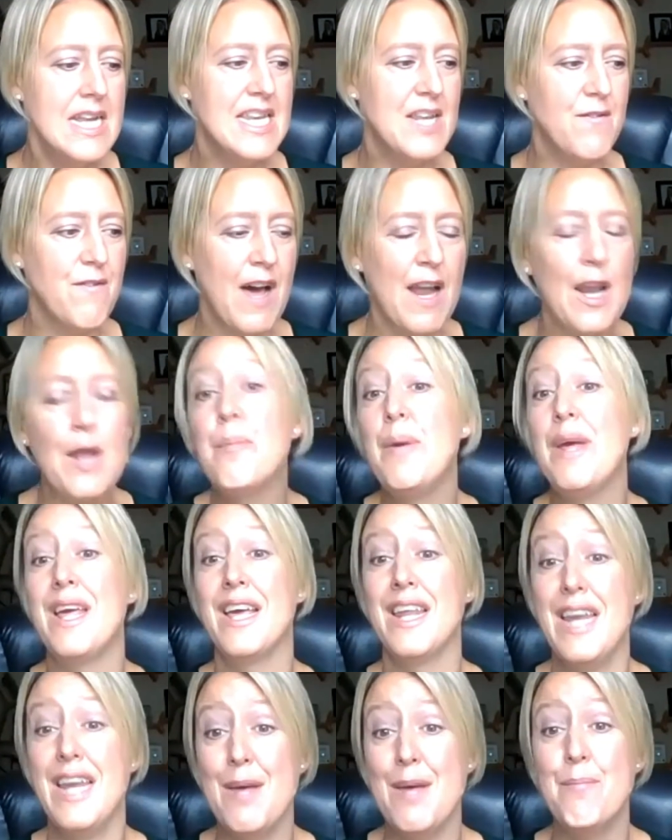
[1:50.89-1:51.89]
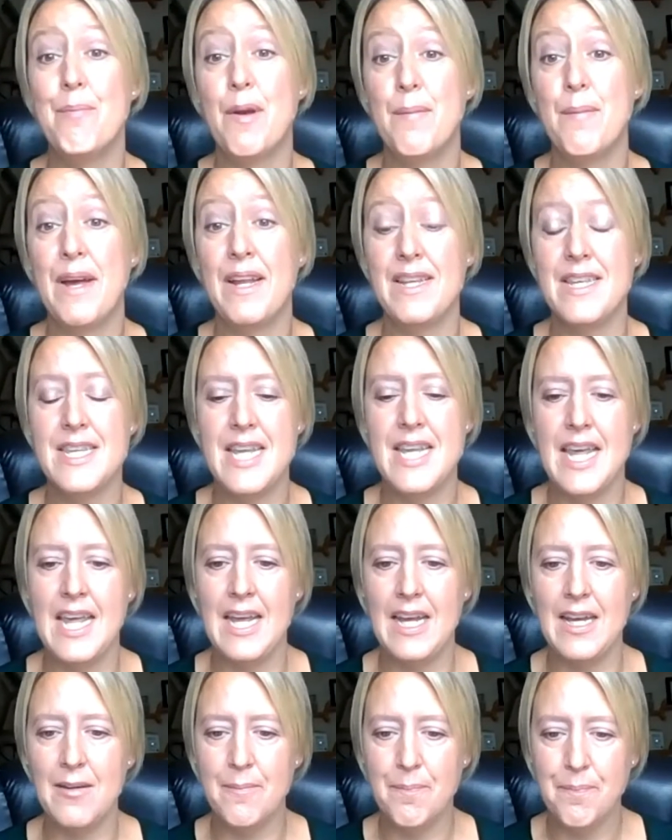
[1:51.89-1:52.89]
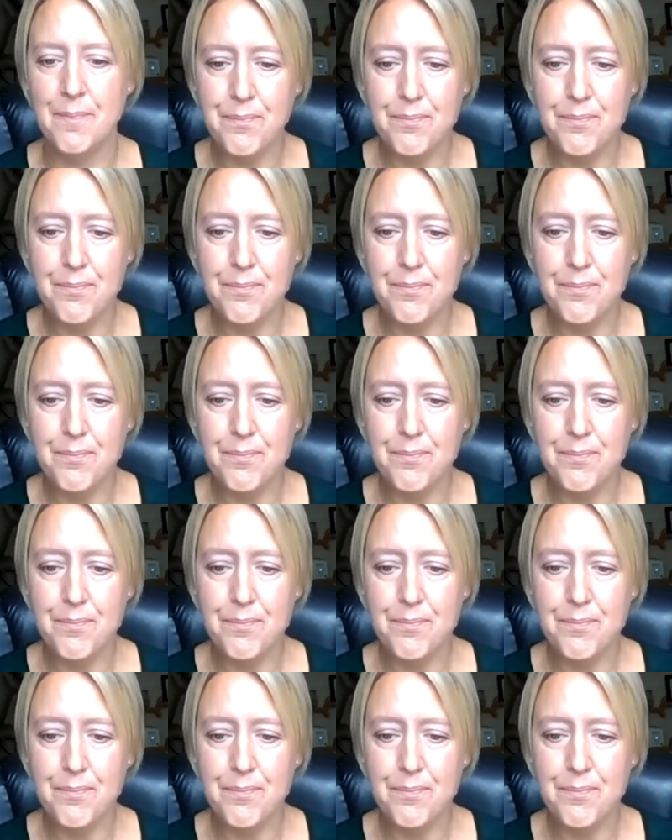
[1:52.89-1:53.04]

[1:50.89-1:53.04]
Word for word: developing and implementing